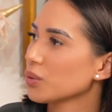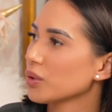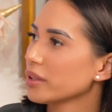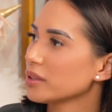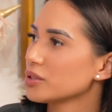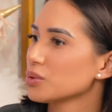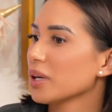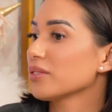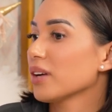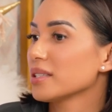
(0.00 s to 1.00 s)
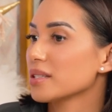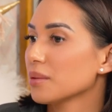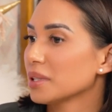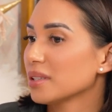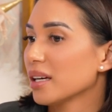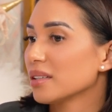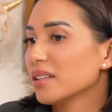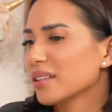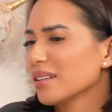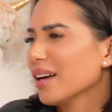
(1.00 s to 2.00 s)
Or do I find somebody that
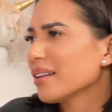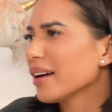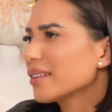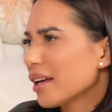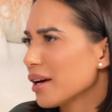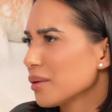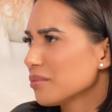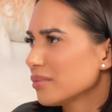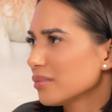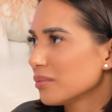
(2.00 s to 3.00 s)
like, I like them,